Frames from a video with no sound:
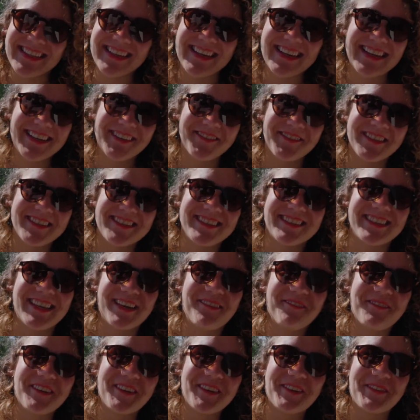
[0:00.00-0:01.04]
the night wasn't
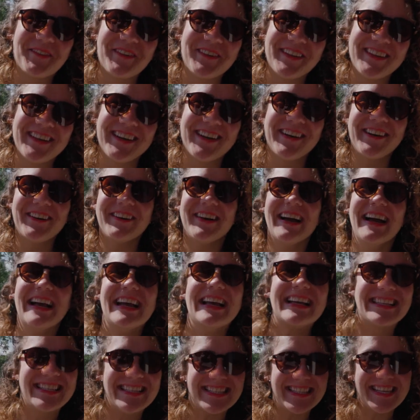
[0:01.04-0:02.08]
that beautiful though,
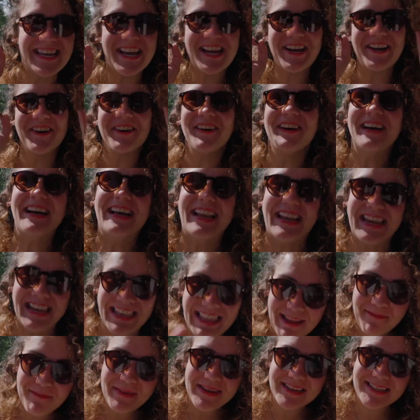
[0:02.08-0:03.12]
so
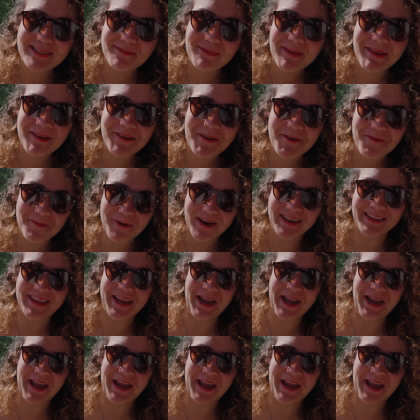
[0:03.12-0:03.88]
let me explain you what